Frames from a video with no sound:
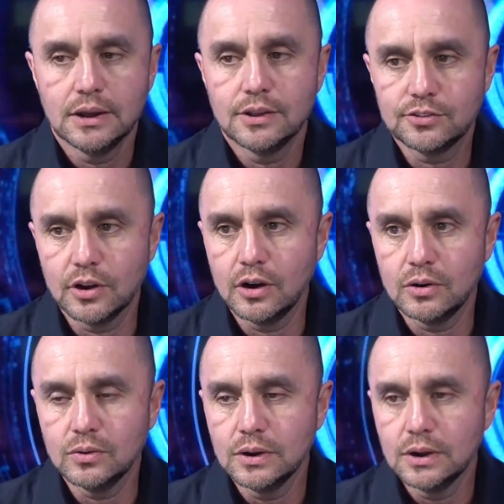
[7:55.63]

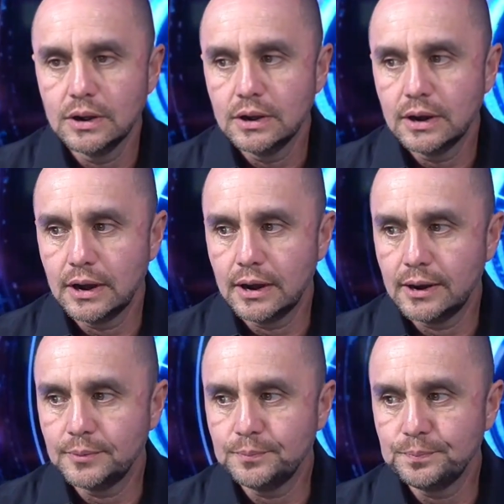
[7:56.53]
So
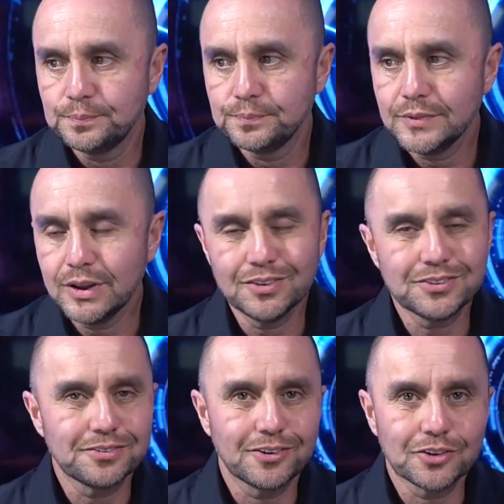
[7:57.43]
um, you know, it's
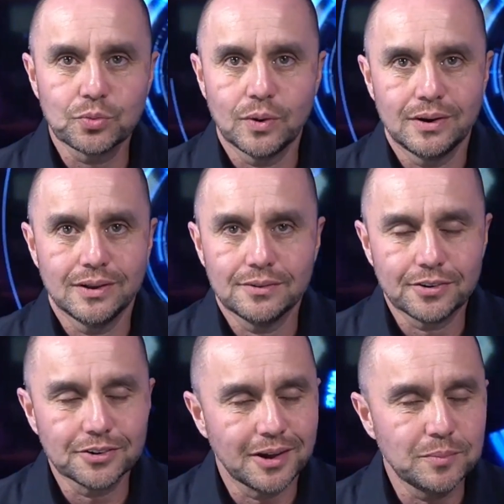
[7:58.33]
the first one. The
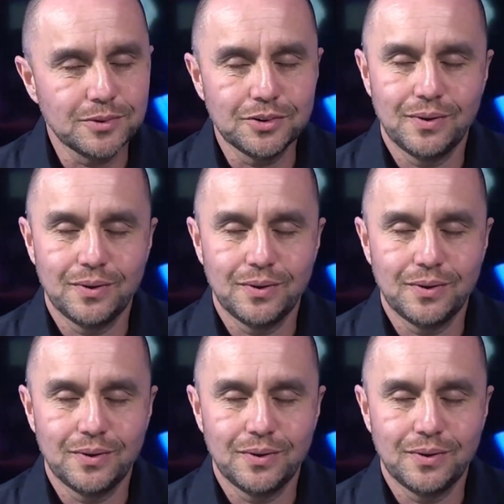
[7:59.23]
first time you do